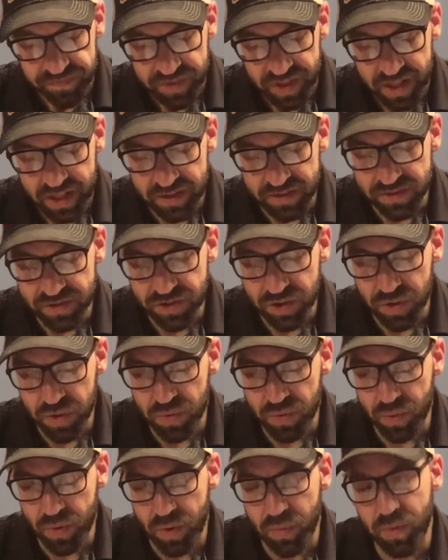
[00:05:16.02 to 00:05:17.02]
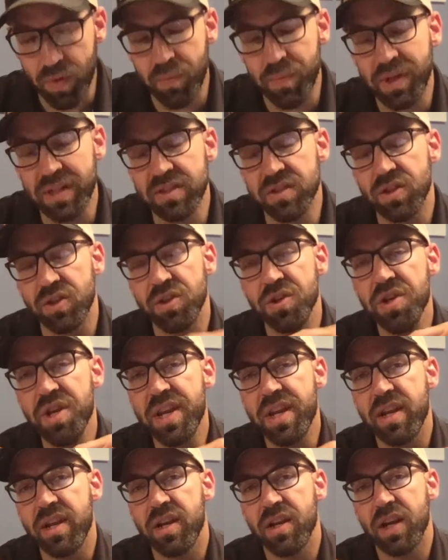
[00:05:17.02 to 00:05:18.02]
And so what we learn
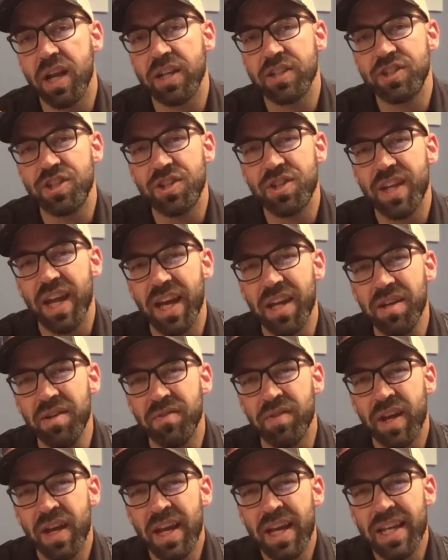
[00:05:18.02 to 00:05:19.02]
here as you kind of